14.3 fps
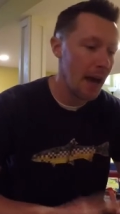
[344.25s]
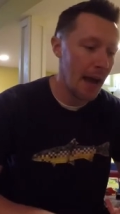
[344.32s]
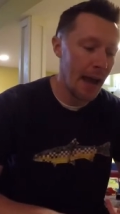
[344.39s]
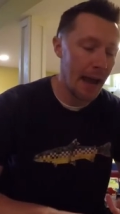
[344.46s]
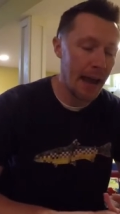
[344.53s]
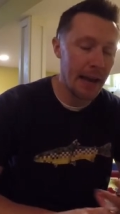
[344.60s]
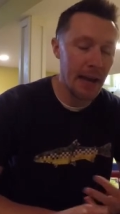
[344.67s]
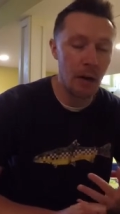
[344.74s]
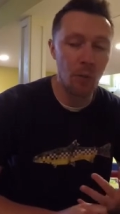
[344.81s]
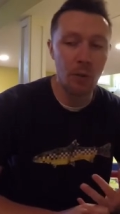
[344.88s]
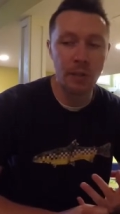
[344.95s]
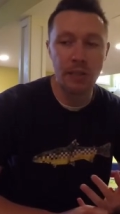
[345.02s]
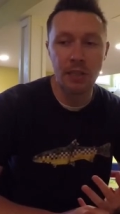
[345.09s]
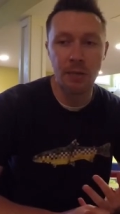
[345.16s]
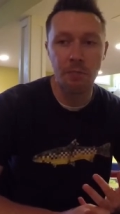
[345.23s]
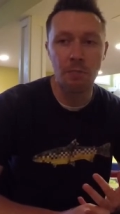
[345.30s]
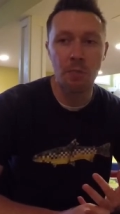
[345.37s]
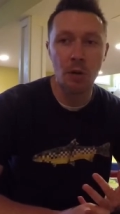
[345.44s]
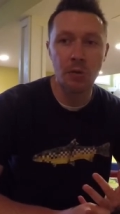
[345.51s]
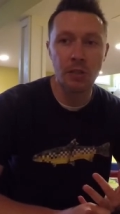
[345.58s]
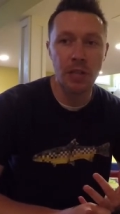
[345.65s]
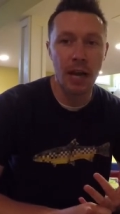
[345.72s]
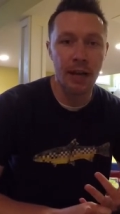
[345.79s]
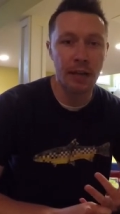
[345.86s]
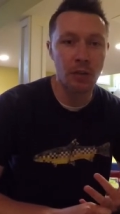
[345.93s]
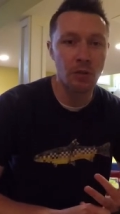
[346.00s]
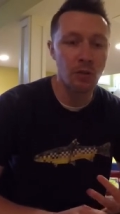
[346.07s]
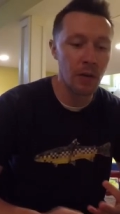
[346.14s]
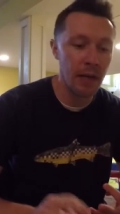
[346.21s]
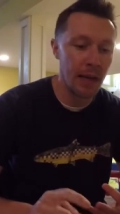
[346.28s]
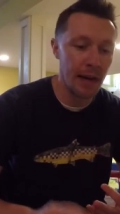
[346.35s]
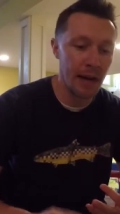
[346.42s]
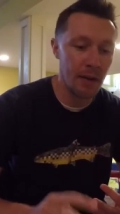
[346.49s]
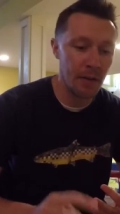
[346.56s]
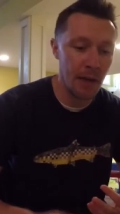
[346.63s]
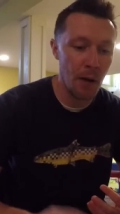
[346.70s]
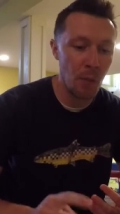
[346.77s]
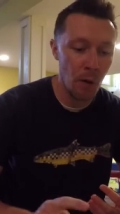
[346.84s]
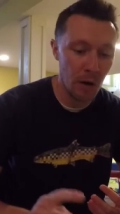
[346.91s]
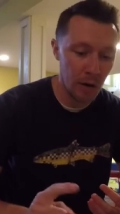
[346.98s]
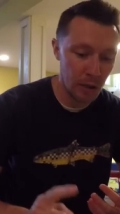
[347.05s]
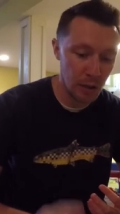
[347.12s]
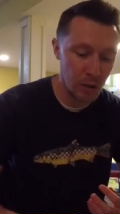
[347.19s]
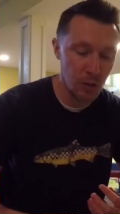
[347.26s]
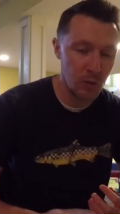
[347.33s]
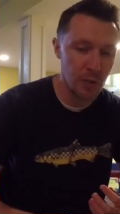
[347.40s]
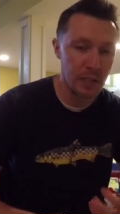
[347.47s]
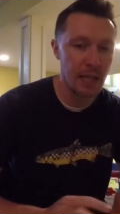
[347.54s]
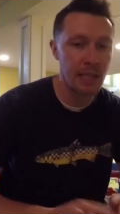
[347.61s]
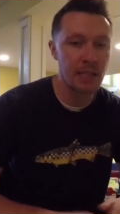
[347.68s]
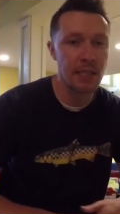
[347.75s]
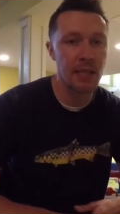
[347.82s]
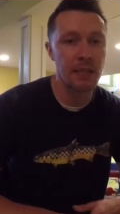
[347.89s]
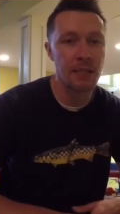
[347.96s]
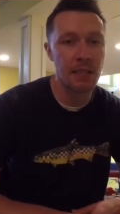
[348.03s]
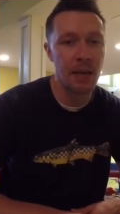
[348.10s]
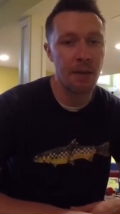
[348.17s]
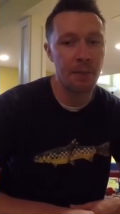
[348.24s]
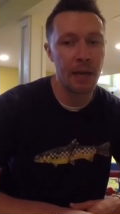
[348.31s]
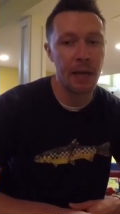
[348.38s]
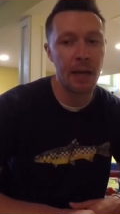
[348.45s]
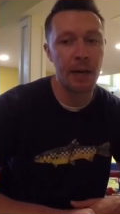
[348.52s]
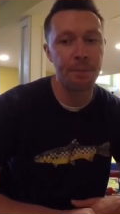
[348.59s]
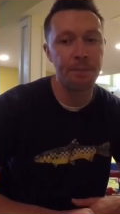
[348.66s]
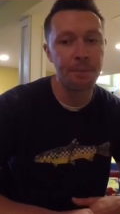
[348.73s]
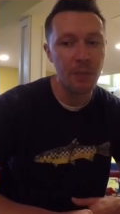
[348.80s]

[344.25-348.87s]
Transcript: and uh, what's the most I can do to get out on that water as soon as that sun's coming up